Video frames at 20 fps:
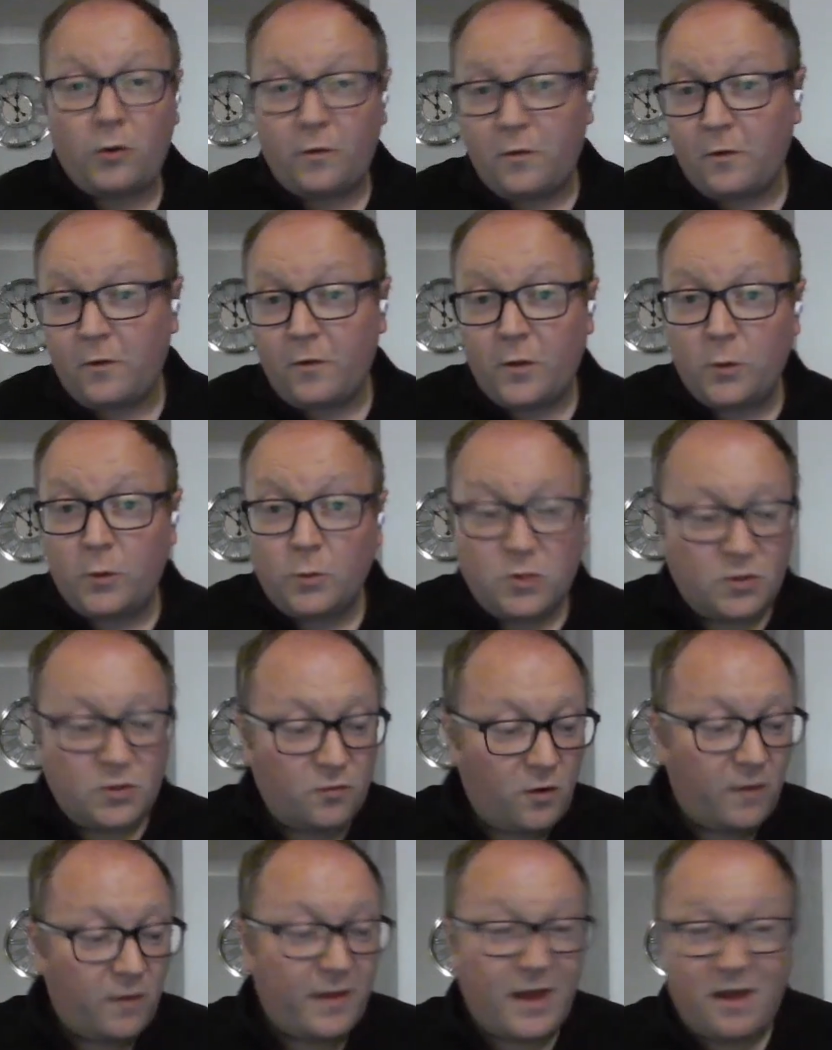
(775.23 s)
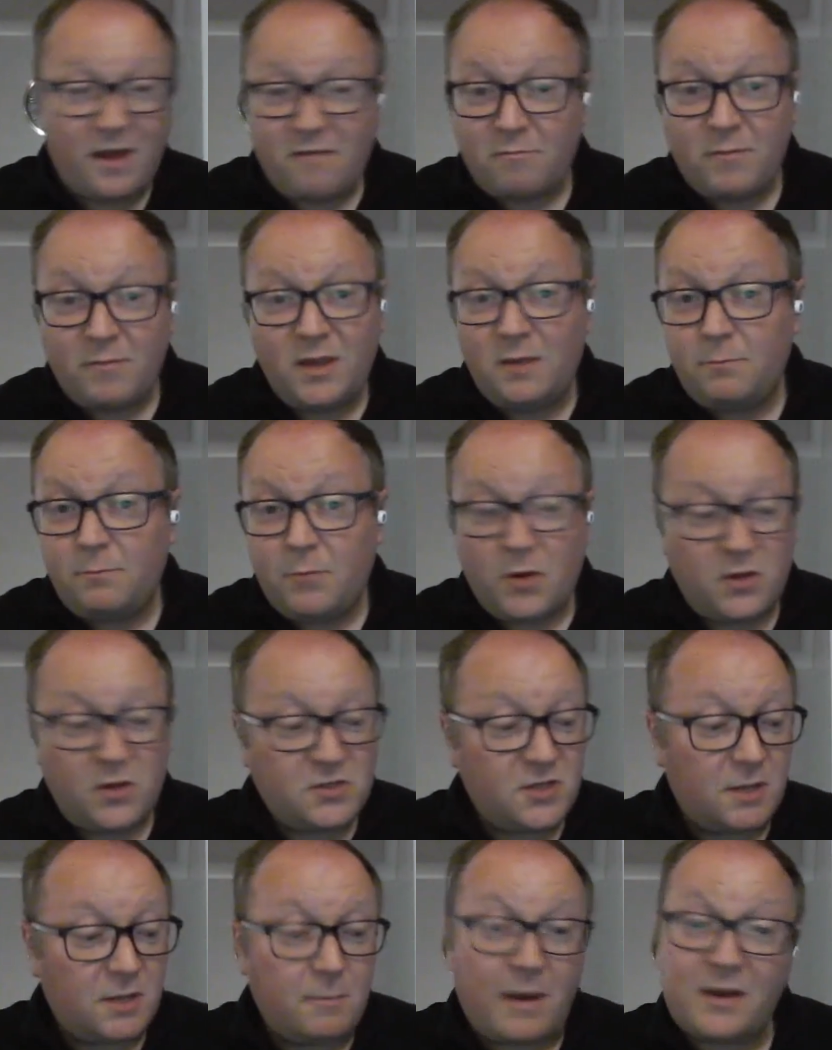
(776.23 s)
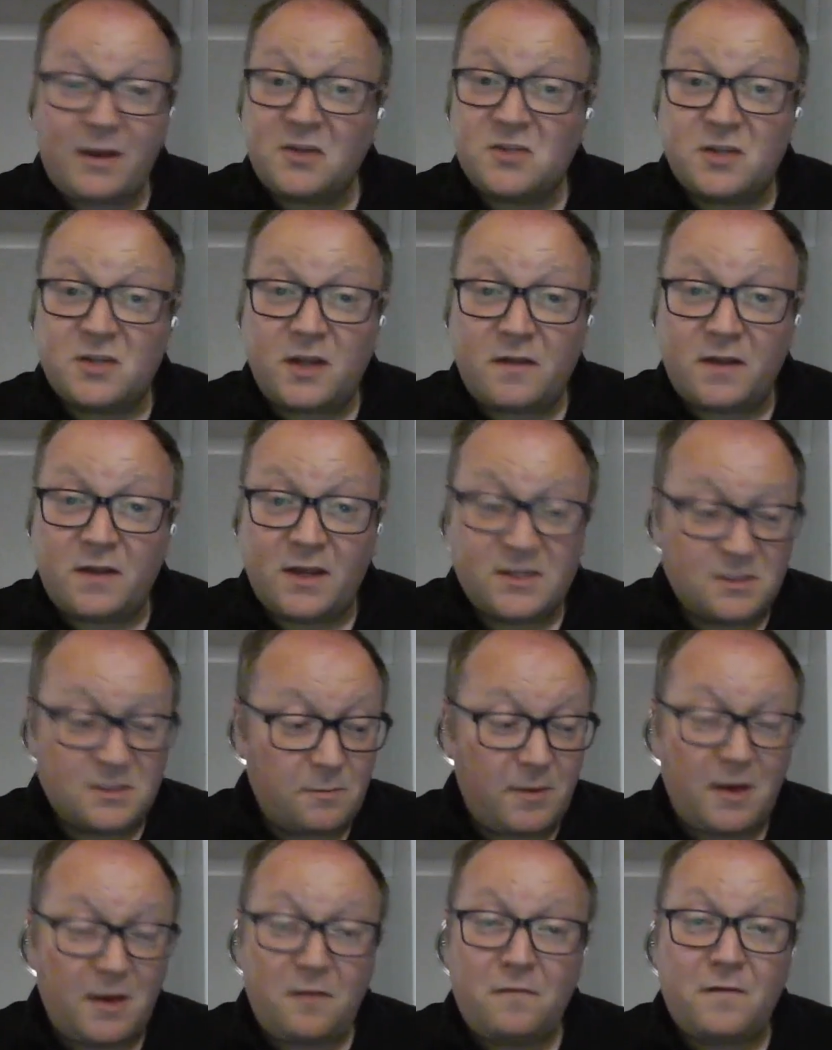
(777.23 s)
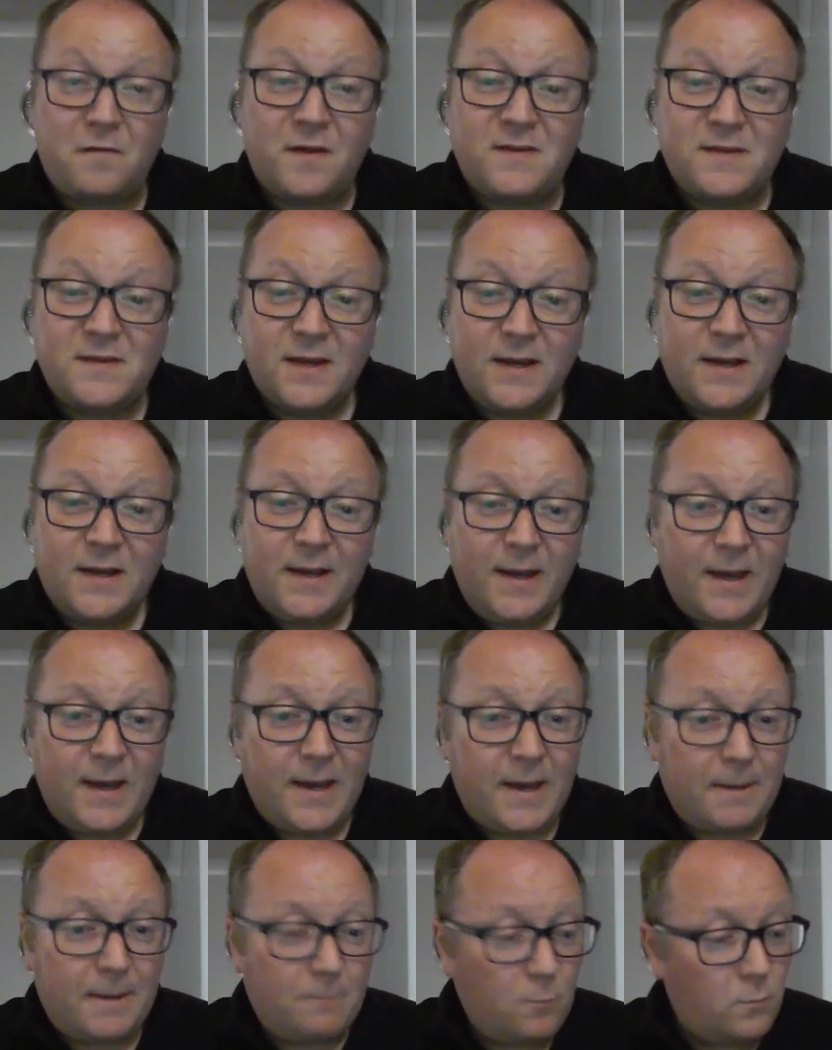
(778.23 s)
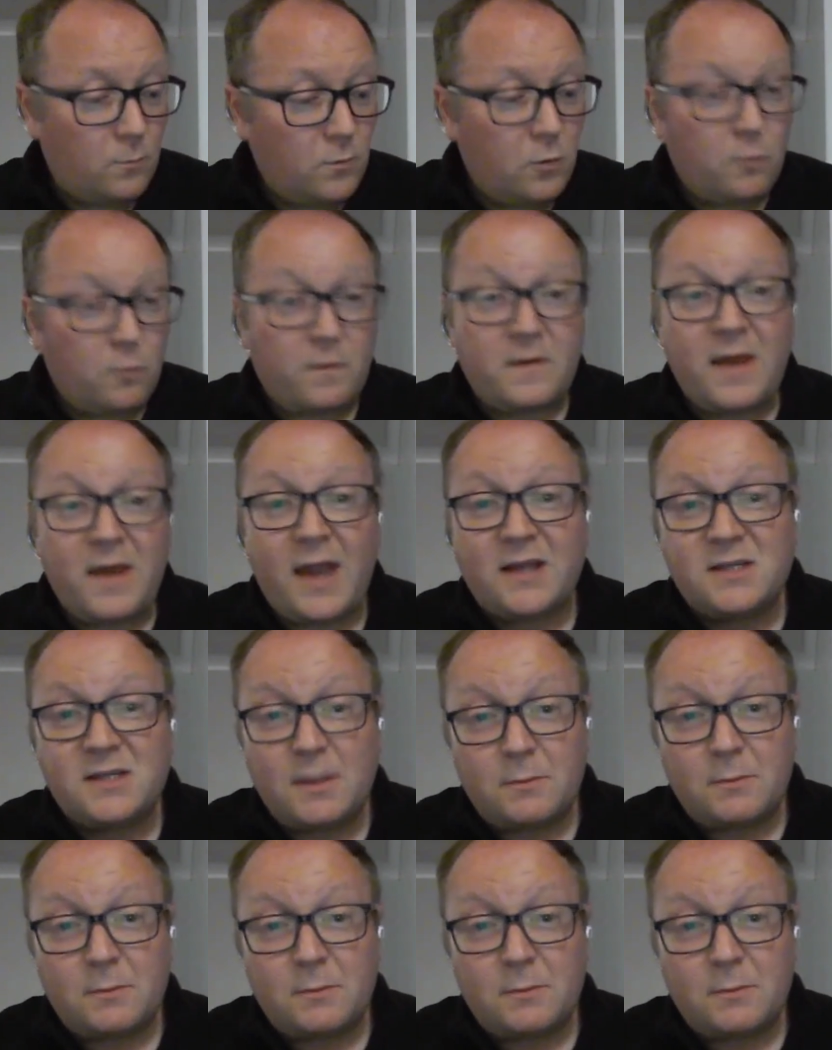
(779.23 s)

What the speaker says: or the other, who would you rather have? Me personally, Maddison, I think, is a better fit. The next